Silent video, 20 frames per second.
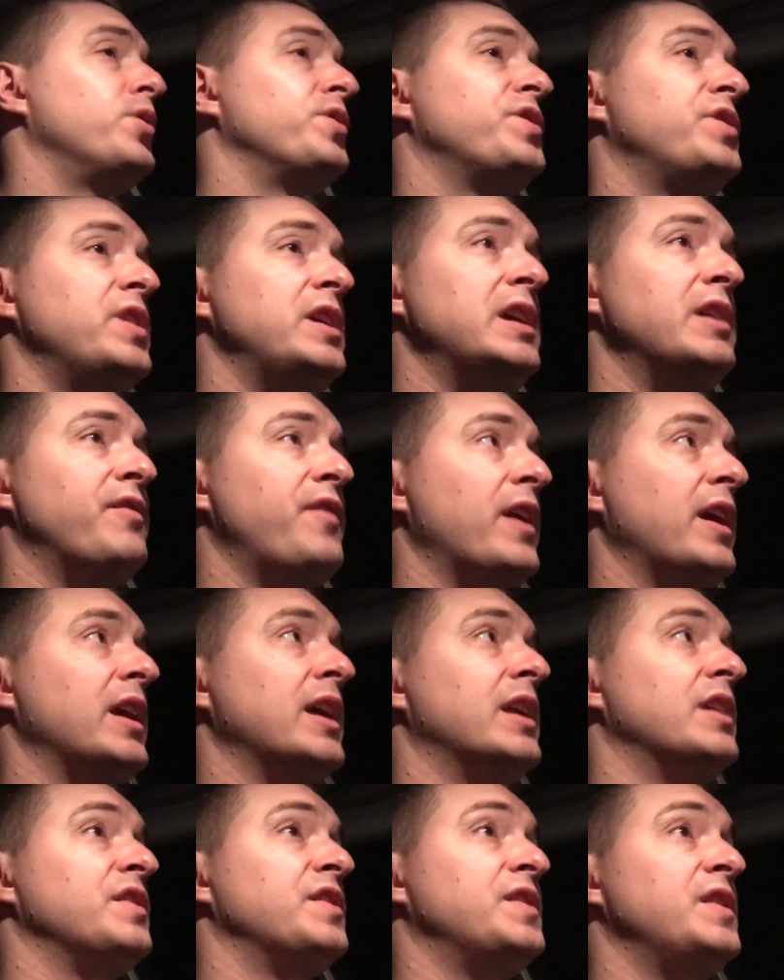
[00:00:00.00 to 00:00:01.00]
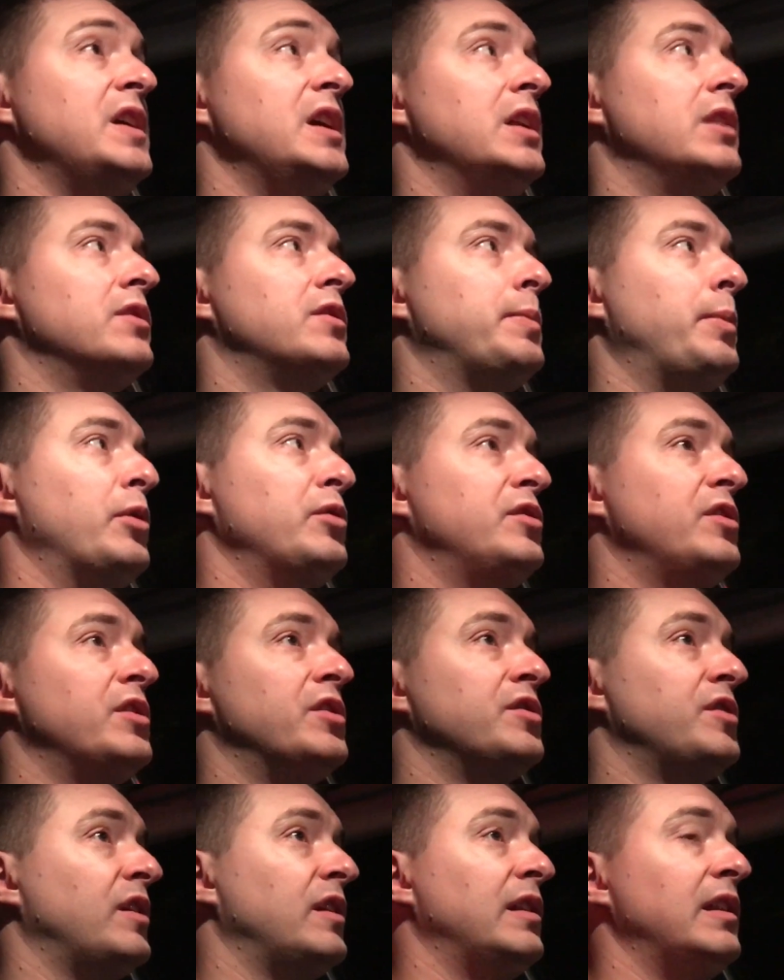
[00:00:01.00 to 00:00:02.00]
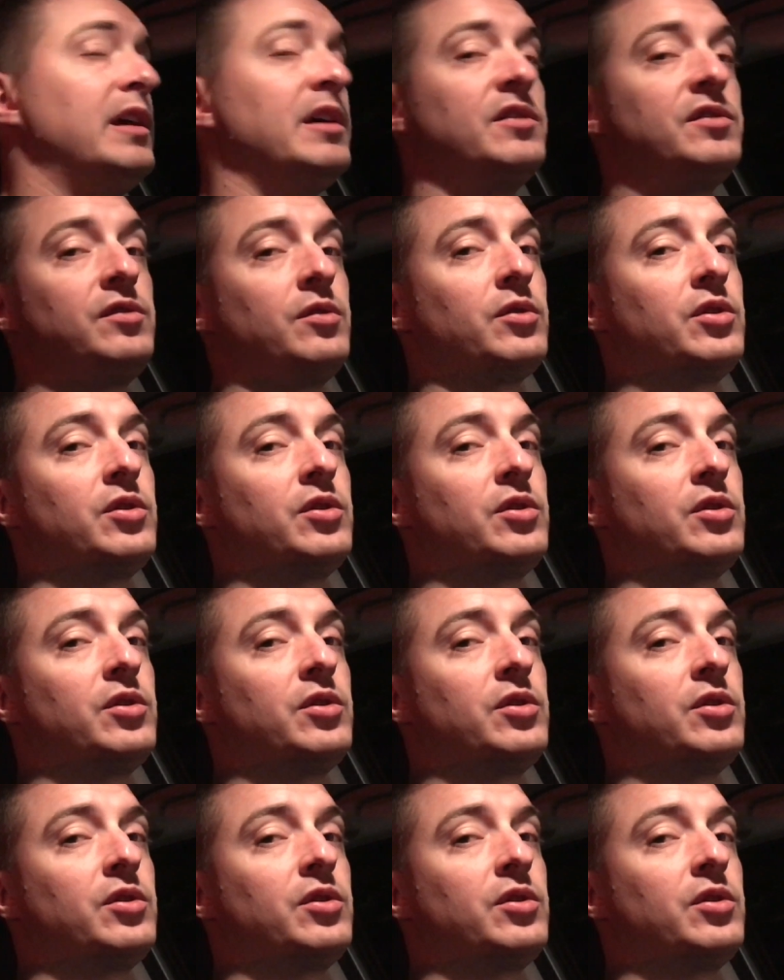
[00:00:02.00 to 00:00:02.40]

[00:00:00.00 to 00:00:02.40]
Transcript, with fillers: We'll see if I can get a seat. Supposedly there's a list,